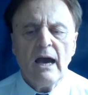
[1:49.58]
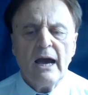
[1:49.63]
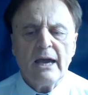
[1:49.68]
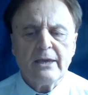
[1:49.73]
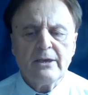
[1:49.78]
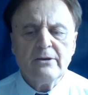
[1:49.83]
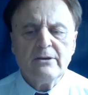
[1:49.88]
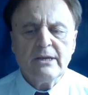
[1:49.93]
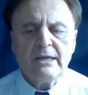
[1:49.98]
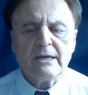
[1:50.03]
A
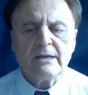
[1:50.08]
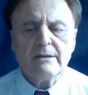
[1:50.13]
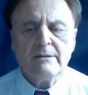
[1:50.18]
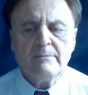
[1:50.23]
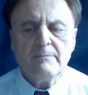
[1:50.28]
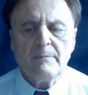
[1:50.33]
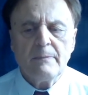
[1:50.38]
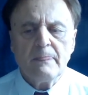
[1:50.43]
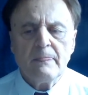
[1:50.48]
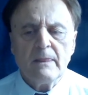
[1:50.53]
union
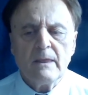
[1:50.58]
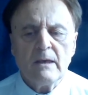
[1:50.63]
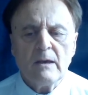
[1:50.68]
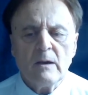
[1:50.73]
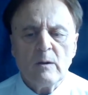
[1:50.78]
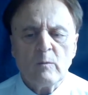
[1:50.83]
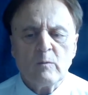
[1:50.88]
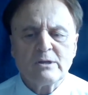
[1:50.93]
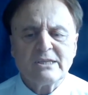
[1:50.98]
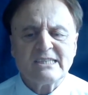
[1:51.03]

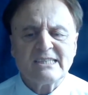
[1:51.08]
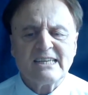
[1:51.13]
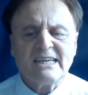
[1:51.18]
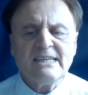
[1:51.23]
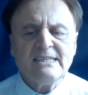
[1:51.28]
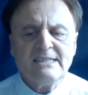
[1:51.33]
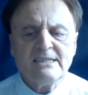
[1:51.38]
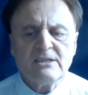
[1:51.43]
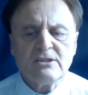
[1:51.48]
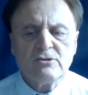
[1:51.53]
which has
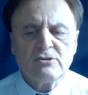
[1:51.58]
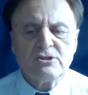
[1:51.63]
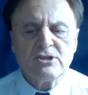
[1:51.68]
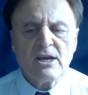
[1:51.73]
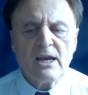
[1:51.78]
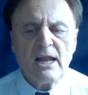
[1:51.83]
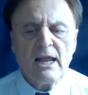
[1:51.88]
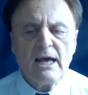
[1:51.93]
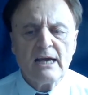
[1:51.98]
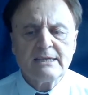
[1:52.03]

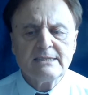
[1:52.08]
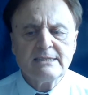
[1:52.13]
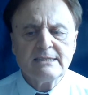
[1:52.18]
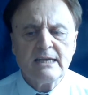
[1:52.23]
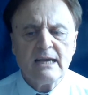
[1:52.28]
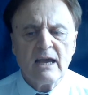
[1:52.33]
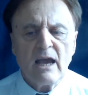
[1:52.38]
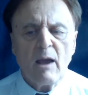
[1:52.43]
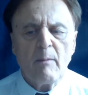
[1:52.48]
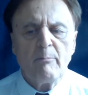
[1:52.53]

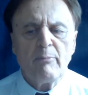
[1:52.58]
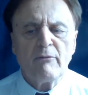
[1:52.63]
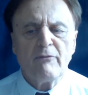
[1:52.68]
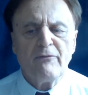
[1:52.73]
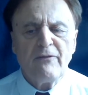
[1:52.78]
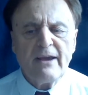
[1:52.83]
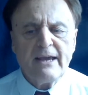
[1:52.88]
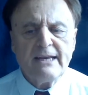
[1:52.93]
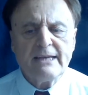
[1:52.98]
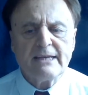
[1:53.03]
institutionalized and
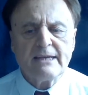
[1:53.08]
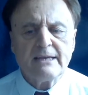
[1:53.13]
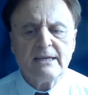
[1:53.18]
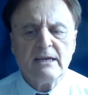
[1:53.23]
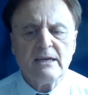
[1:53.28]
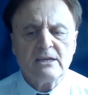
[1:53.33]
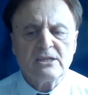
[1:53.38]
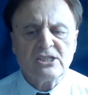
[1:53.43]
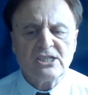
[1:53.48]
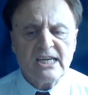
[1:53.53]
perfected
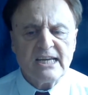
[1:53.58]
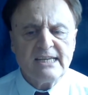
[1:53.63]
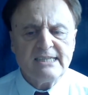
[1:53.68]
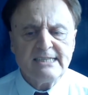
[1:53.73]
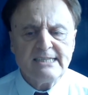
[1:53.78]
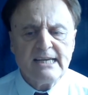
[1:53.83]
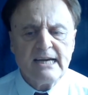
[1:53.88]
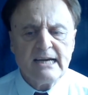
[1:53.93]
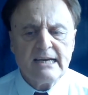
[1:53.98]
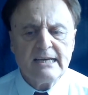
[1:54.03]

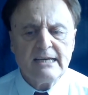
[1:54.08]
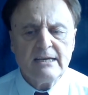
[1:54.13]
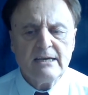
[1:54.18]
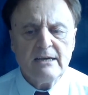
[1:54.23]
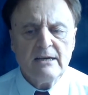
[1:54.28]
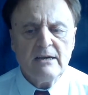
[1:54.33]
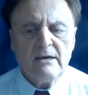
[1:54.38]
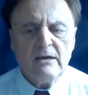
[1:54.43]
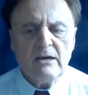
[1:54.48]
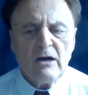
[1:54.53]
genocide
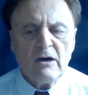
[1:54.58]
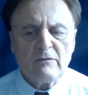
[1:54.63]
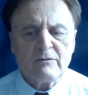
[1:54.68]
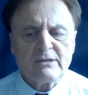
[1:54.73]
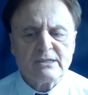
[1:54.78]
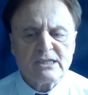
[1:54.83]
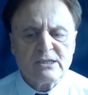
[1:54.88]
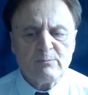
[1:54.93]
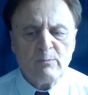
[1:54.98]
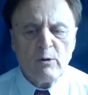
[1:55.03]
of
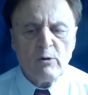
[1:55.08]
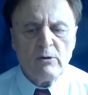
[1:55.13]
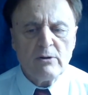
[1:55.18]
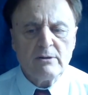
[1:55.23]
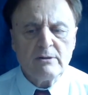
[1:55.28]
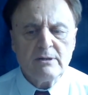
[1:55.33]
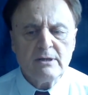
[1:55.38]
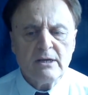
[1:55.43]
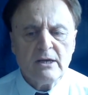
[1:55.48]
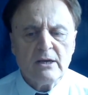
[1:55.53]
the
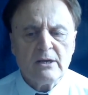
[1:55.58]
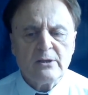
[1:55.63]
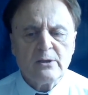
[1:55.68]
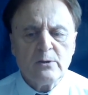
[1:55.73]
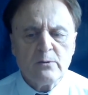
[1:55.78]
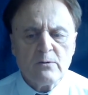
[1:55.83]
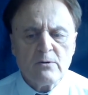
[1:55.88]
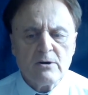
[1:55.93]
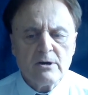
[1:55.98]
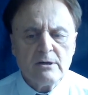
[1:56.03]
smaller,
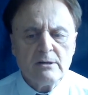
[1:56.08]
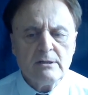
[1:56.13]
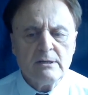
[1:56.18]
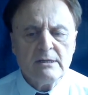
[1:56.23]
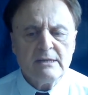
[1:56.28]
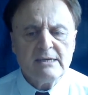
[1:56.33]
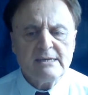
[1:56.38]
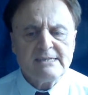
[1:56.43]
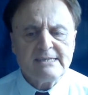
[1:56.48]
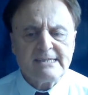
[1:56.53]
newer,
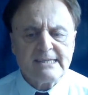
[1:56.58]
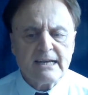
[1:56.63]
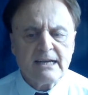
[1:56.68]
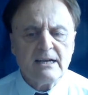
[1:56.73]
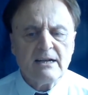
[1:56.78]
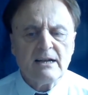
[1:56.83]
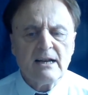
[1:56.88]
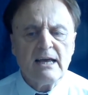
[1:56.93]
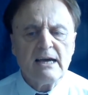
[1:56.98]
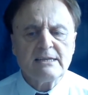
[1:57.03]

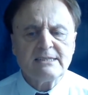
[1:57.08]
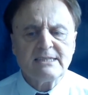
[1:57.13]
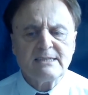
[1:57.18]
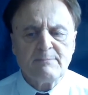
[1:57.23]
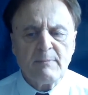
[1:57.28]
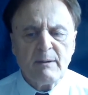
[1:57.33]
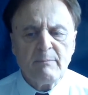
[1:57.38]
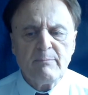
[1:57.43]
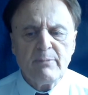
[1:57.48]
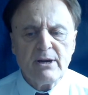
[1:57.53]
second-class
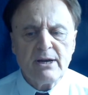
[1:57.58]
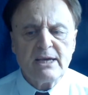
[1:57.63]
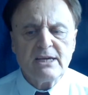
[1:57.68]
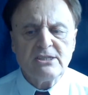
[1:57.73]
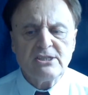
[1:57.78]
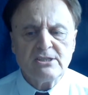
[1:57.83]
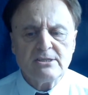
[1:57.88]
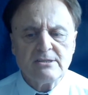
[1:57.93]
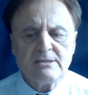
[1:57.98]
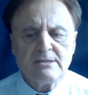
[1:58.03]
member
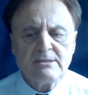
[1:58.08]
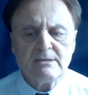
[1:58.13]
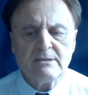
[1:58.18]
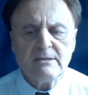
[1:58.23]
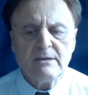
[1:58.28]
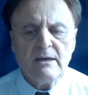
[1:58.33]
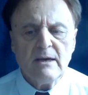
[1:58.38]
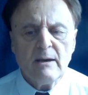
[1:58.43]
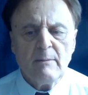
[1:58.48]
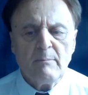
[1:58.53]
nations
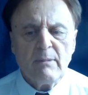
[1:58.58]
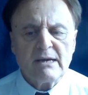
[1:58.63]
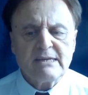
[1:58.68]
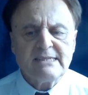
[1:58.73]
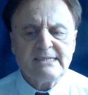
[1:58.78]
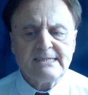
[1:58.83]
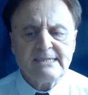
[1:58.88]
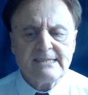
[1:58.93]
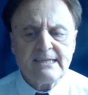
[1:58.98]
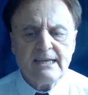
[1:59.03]
by
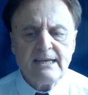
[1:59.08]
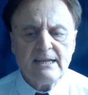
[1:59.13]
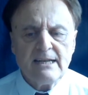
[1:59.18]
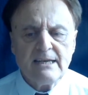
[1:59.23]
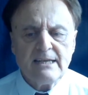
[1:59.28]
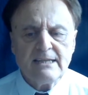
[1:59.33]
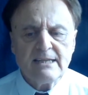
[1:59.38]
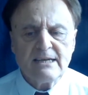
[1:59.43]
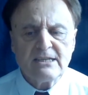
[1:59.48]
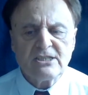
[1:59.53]

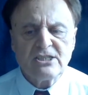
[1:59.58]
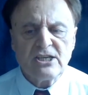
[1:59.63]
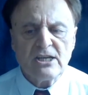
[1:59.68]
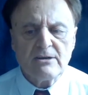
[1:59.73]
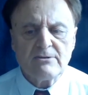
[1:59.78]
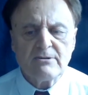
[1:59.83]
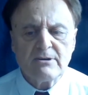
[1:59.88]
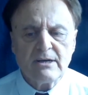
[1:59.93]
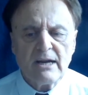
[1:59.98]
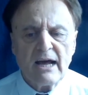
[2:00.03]
stealing their
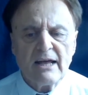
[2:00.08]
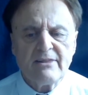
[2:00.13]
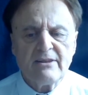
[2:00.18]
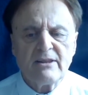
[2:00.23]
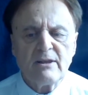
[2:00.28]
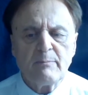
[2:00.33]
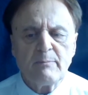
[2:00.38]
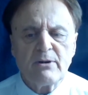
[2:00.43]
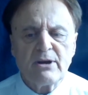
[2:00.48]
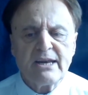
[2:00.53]
children under
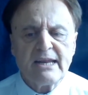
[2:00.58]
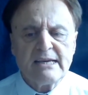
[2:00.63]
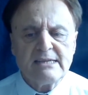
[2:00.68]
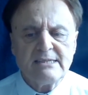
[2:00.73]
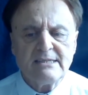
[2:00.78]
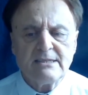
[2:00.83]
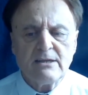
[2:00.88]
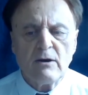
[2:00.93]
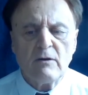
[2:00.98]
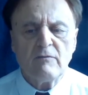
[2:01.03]
the
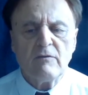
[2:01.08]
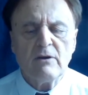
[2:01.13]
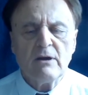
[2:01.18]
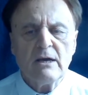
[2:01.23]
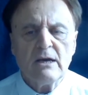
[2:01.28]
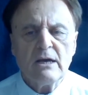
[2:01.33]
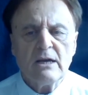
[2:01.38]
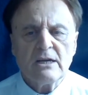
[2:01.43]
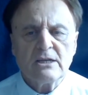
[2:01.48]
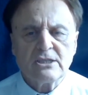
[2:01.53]
pretense of
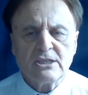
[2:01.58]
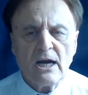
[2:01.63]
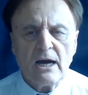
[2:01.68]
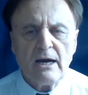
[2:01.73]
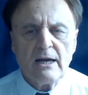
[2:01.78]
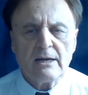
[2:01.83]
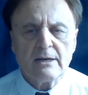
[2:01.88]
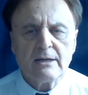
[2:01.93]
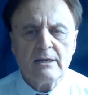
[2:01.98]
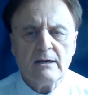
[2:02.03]

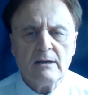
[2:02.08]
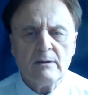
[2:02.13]
child